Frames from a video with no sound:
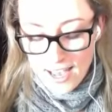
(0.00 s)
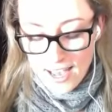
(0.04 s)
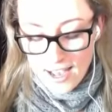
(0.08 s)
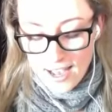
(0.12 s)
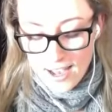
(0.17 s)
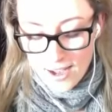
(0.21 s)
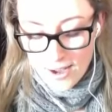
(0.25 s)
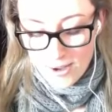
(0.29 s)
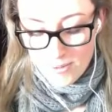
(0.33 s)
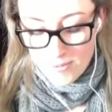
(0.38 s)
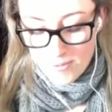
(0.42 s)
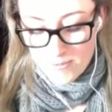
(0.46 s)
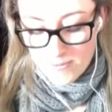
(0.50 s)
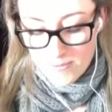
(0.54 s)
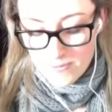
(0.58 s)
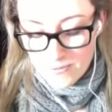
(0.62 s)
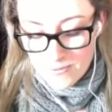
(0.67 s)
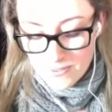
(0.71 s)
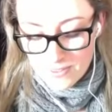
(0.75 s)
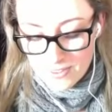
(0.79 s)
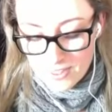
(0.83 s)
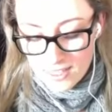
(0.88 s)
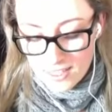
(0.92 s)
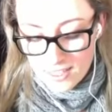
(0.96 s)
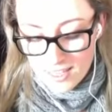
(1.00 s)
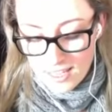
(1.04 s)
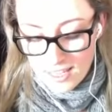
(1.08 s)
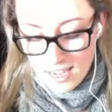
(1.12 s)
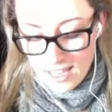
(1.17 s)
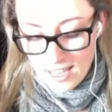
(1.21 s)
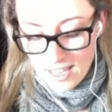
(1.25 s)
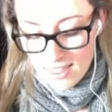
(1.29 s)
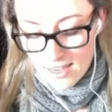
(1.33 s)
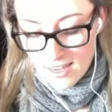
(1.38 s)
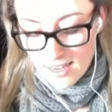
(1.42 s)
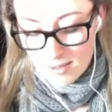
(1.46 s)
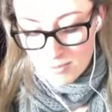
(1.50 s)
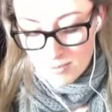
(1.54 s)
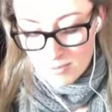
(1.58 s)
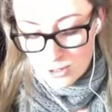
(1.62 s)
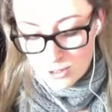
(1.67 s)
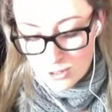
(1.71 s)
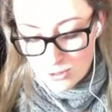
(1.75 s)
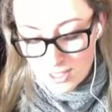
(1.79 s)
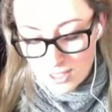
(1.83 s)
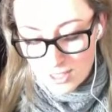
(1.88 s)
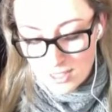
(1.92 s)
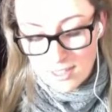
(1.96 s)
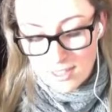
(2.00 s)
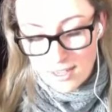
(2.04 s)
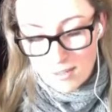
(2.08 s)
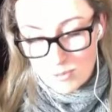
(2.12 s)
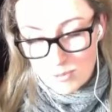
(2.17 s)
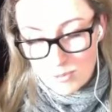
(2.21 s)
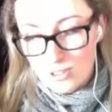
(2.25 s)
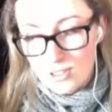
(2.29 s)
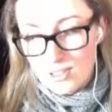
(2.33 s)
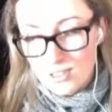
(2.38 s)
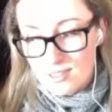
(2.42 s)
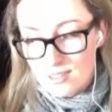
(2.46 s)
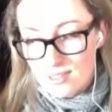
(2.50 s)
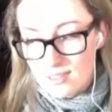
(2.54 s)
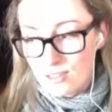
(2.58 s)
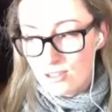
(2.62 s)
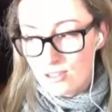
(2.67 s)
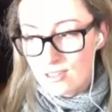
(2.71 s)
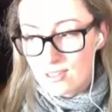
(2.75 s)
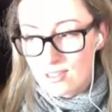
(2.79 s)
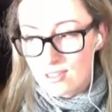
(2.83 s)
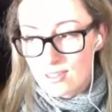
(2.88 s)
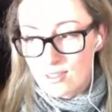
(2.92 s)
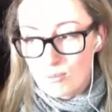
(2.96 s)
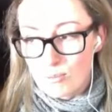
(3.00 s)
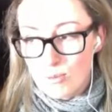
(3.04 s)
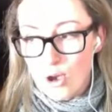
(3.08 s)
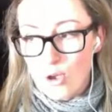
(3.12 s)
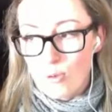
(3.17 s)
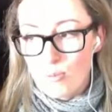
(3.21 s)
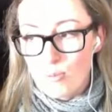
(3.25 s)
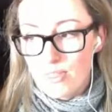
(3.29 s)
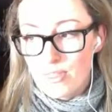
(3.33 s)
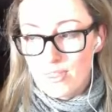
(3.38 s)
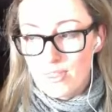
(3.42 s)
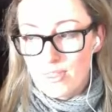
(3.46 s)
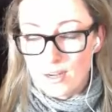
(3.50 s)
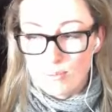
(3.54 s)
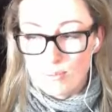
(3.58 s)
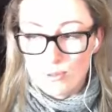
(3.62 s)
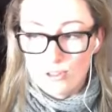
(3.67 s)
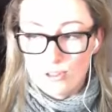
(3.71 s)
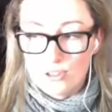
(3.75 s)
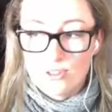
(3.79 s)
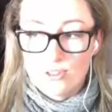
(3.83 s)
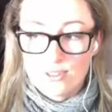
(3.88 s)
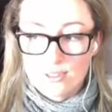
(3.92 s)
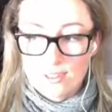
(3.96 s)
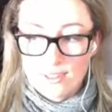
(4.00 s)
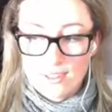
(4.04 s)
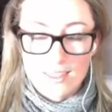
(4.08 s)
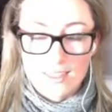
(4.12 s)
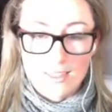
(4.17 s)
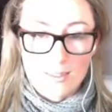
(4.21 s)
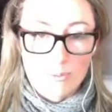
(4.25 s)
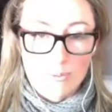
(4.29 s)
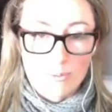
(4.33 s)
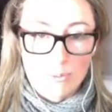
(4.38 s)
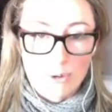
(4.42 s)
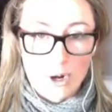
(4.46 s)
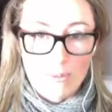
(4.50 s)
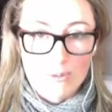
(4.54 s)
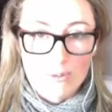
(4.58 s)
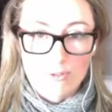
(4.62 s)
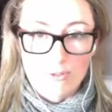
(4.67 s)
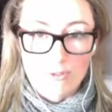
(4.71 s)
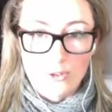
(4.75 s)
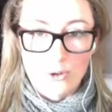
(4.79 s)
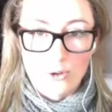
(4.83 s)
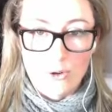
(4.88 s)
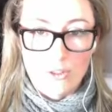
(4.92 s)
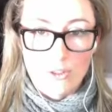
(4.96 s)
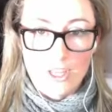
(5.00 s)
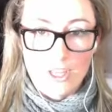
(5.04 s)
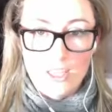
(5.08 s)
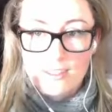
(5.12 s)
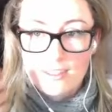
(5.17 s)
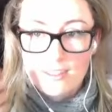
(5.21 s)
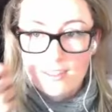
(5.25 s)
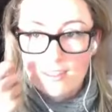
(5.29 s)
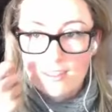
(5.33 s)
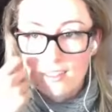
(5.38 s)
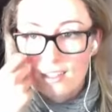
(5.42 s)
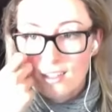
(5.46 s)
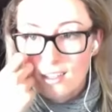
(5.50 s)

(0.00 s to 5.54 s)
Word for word: And then I'm doing a series at the moment that I'm producing these props for that's